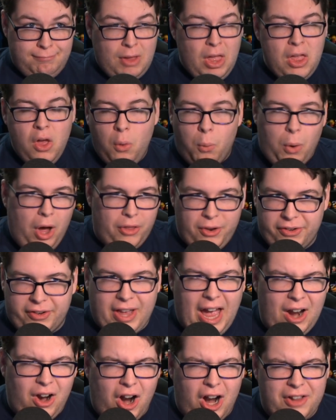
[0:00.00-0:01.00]
while there's a
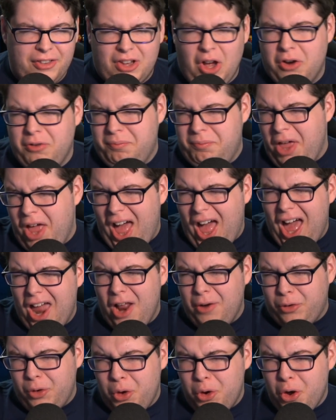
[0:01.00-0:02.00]
guy in the audience going, da da
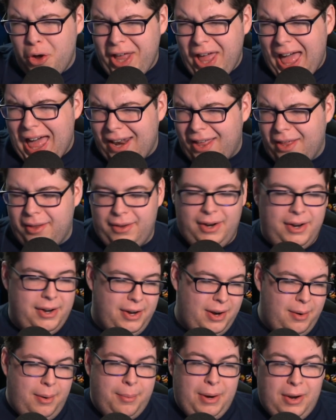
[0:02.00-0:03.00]
da da, and
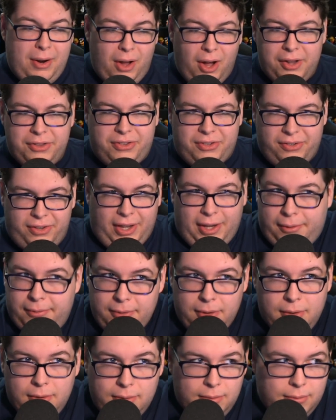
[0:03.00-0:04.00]
everybody in the audience is like,
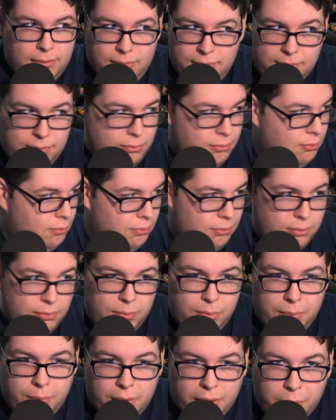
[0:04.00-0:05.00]

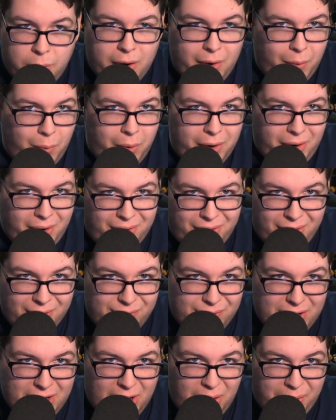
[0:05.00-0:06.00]
where's the
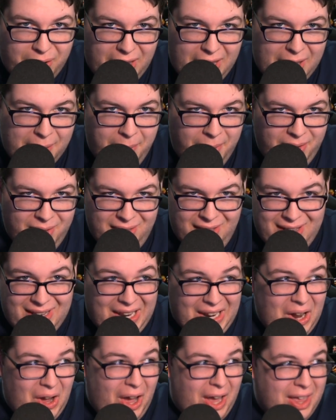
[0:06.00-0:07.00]
video game?
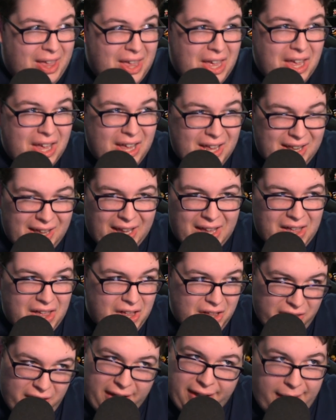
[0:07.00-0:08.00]
Yeah,
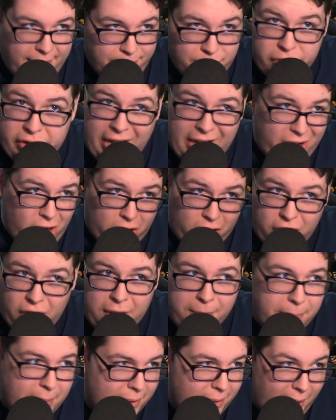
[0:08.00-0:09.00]
you're
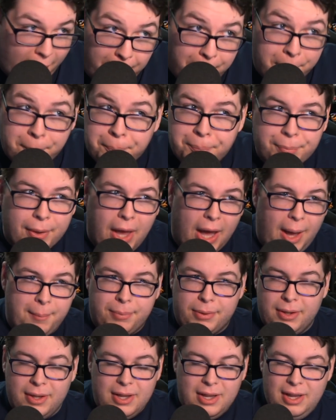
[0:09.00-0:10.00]
good, but like,
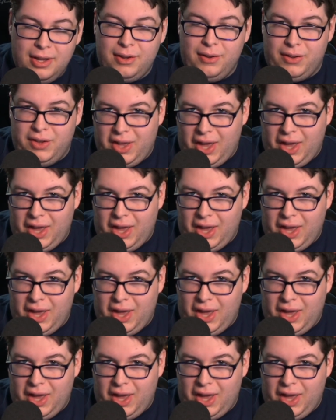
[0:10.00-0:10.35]
I